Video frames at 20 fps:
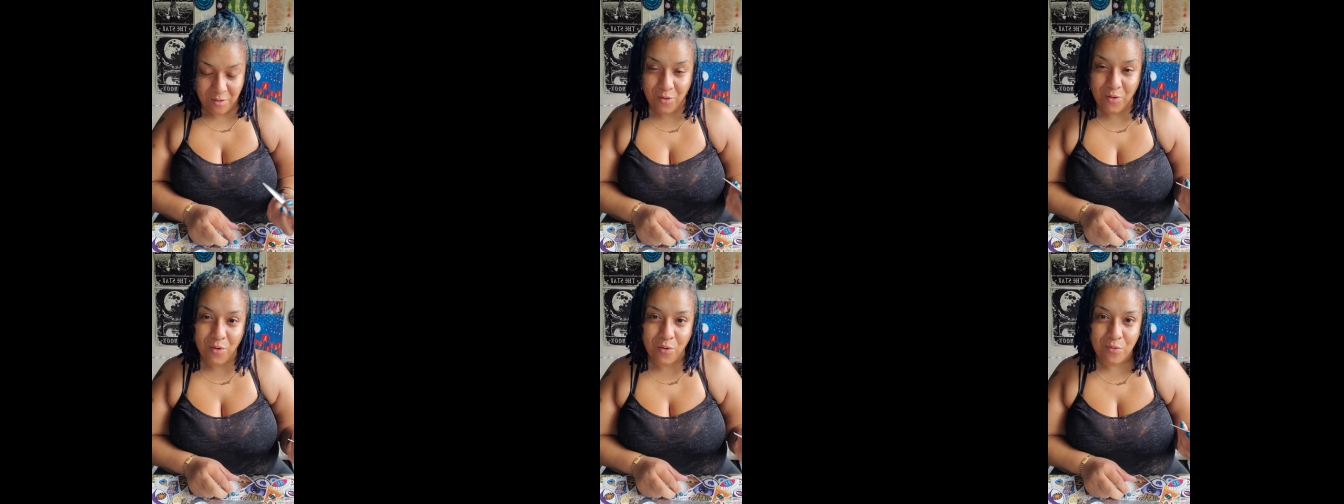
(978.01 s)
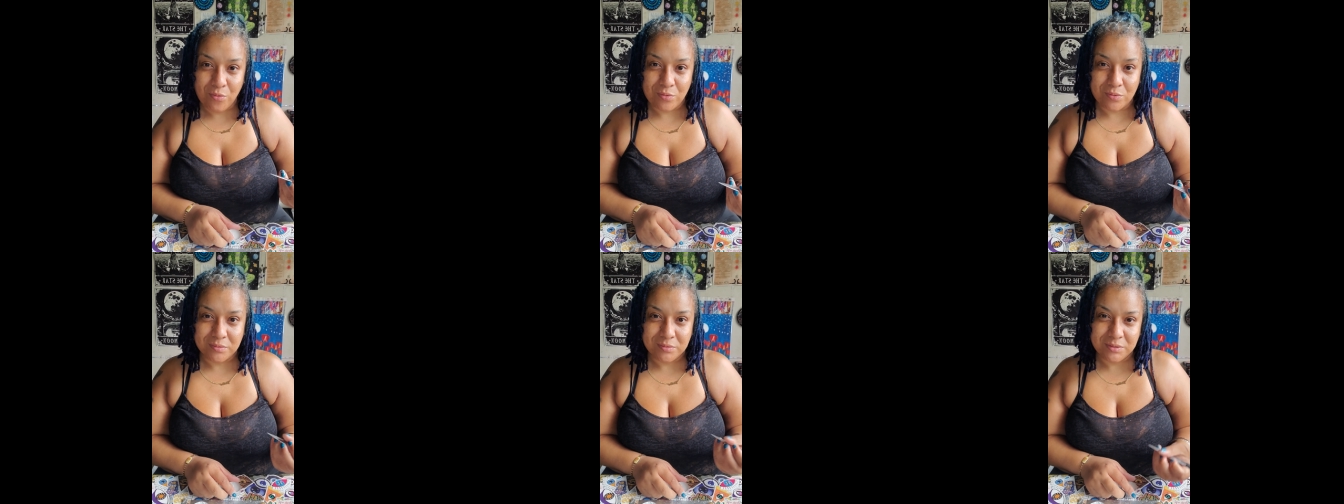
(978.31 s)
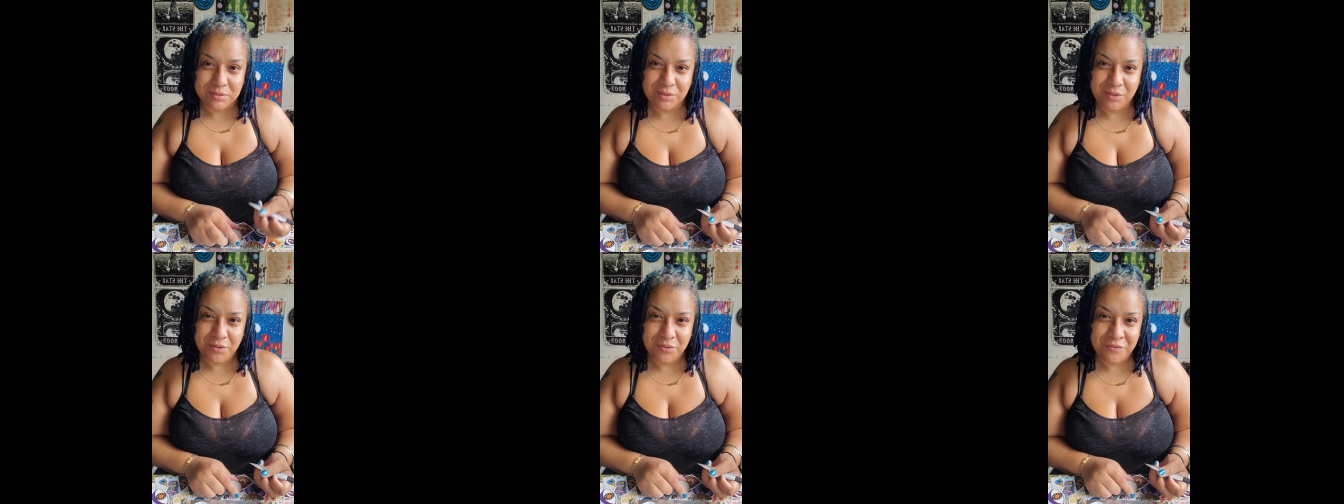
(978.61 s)
Old.
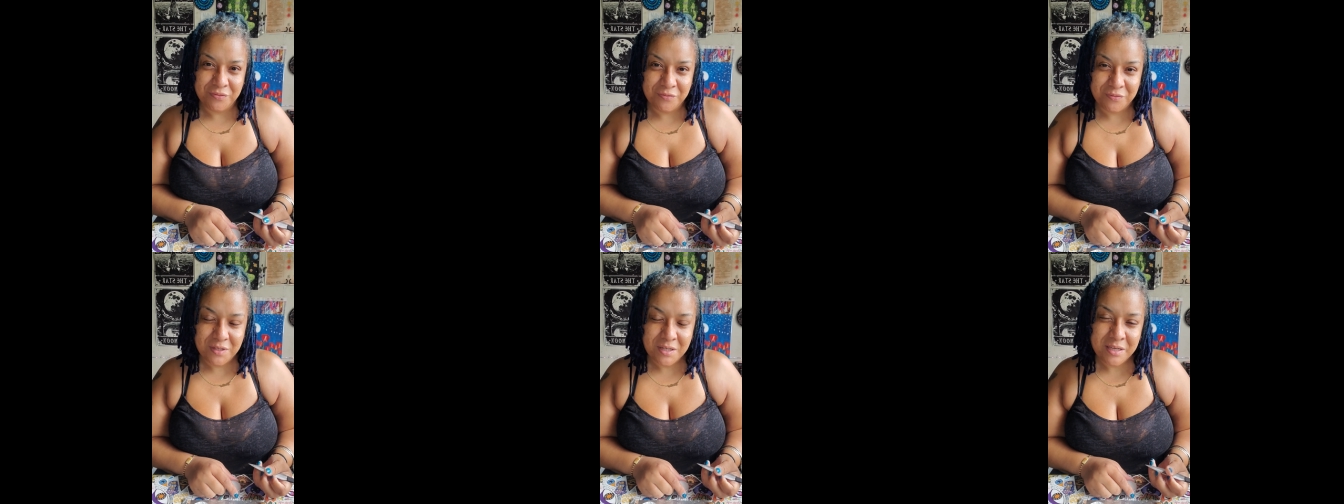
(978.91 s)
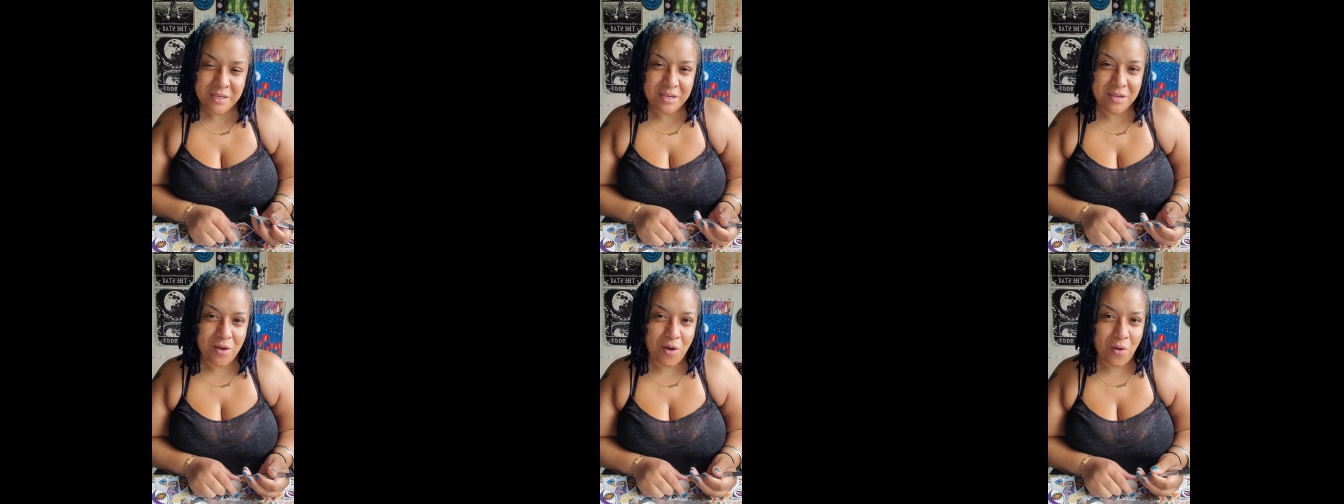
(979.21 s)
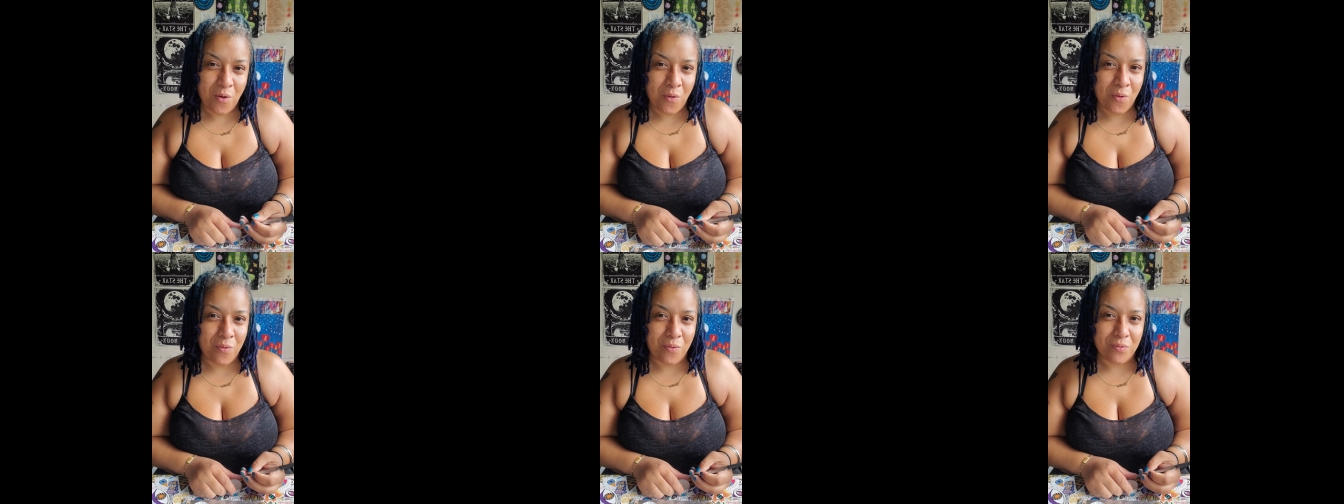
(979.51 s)
You're fucking
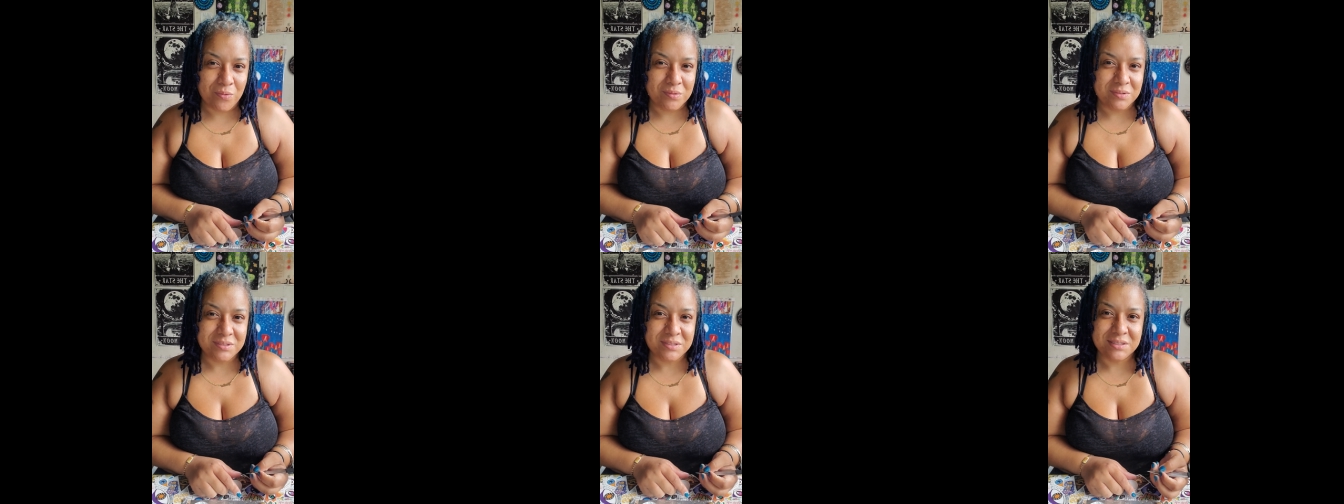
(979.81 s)
old.